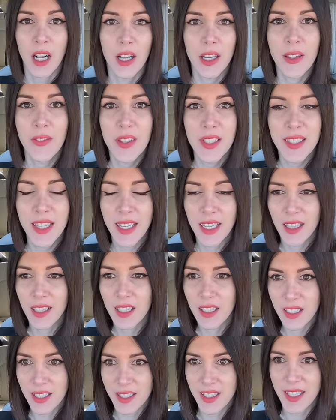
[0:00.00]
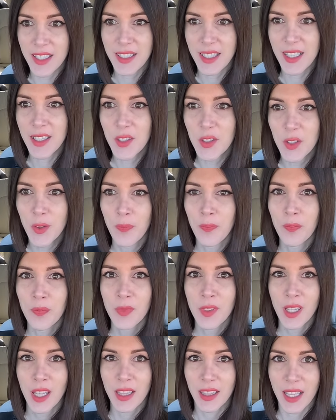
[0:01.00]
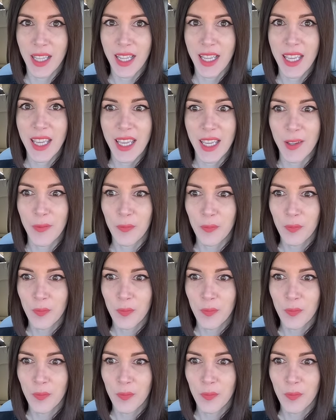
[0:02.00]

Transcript: I'll give this thing a little assistance and let it eat.